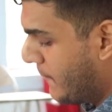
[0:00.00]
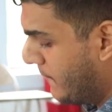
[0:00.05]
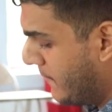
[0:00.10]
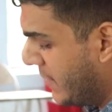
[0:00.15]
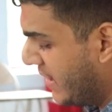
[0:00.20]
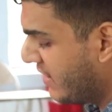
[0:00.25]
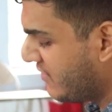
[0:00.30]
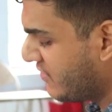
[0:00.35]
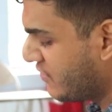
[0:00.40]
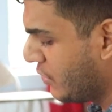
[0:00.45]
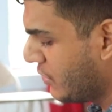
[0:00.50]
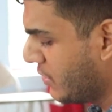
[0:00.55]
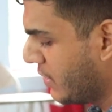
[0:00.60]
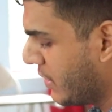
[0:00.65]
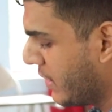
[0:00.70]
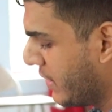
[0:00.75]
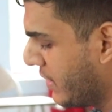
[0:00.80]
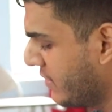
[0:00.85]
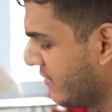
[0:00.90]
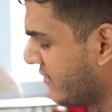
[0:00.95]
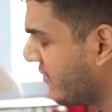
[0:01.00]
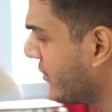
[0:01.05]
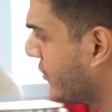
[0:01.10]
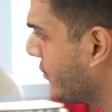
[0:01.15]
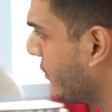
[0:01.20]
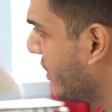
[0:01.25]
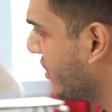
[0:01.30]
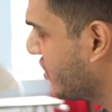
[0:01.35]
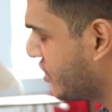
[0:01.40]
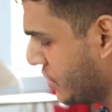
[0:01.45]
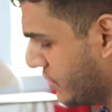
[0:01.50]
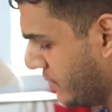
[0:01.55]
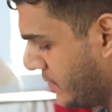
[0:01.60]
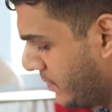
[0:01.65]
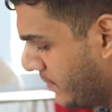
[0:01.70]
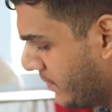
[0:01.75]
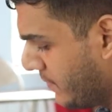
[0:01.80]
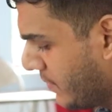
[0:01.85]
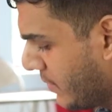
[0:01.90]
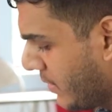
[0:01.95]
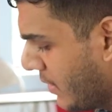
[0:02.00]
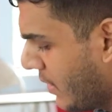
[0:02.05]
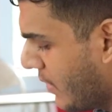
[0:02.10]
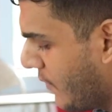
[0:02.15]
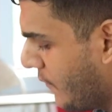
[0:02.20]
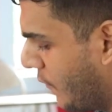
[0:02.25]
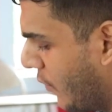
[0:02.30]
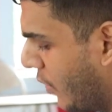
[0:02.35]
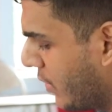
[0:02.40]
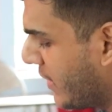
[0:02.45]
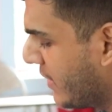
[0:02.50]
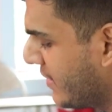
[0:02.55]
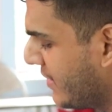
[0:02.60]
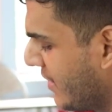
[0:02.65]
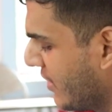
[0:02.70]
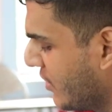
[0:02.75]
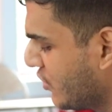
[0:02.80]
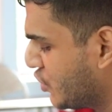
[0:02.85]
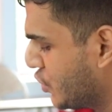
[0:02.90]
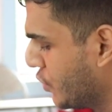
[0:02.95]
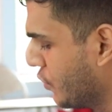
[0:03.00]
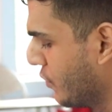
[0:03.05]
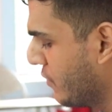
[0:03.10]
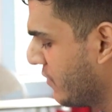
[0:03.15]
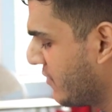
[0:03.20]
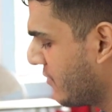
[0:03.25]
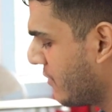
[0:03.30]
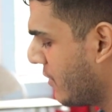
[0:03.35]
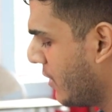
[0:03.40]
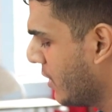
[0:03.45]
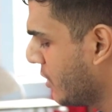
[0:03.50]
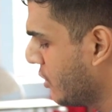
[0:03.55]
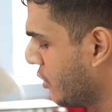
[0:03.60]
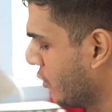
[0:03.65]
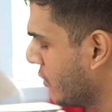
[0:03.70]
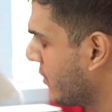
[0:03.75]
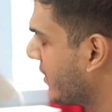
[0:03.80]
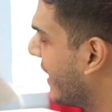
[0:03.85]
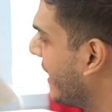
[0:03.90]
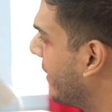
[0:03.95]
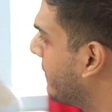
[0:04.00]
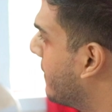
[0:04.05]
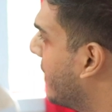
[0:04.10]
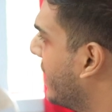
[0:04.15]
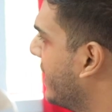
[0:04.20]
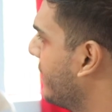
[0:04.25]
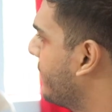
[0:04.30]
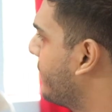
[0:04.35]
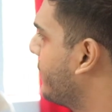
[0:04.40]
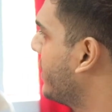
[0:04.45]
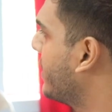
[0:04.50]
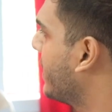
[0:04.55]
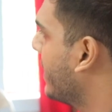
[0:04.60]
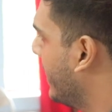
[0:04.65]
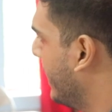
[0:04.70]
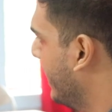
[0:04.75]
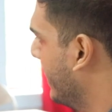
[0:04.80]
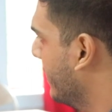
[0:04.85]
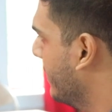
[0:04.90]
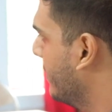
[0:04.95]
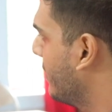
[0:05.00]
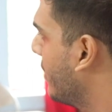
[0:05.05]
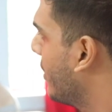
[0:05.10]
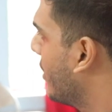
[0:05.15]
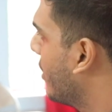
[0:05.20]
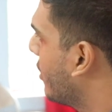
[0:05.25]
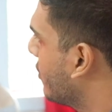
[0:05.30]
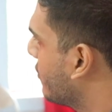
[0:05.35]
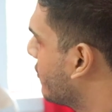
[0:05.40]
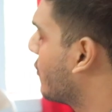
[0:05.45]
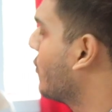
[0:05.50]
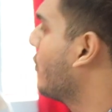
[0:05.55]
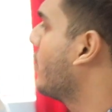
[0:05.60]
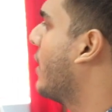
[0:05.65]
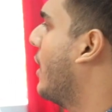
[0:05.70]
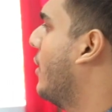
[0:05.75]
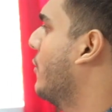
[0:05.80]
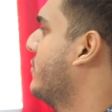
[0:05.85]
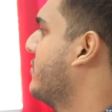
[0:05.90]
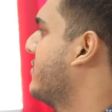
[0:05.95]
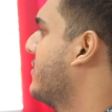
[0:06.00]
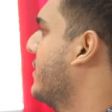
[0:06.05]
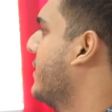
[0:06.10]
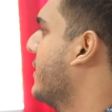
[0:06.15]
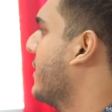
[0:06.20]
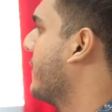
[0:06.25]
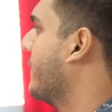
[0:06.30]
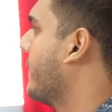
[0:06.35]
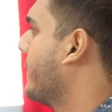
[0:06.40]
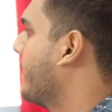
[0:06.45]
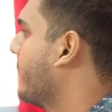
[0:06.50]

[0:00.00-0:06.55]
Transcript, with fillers: based on the current situation, what are the issues a youth can benefit in through counseling?